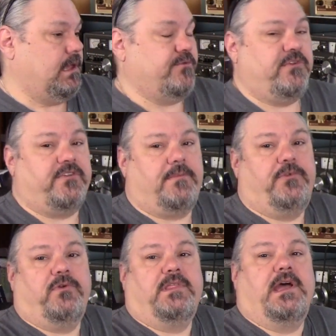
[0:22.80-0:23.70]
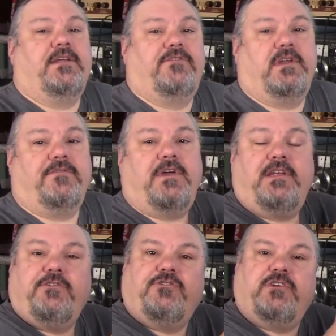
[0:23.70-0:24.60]
And the reason I'm doing that is that I've
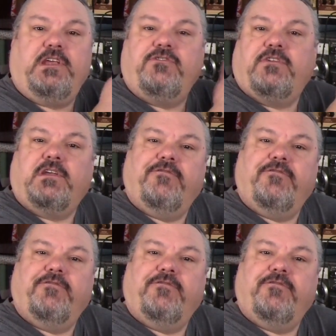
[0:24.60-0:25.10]
had to change the